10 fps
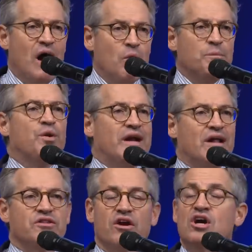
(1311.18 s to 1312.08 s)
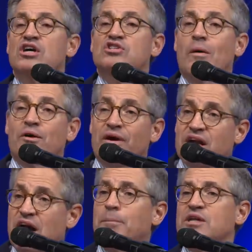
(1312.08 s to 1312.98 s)
I want to put it out there. So I'm going to
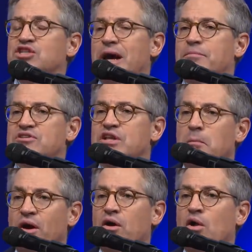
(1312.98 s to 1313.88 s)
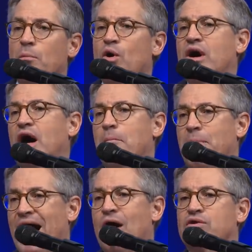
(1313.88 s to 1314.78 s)
write a couple of chapters in the Miracle Book
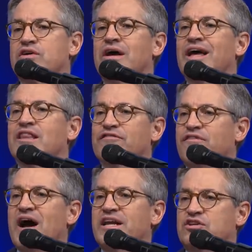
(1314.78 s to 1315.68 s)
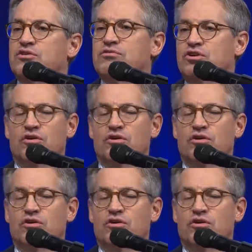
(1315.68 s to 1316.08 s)
about the fine-tuned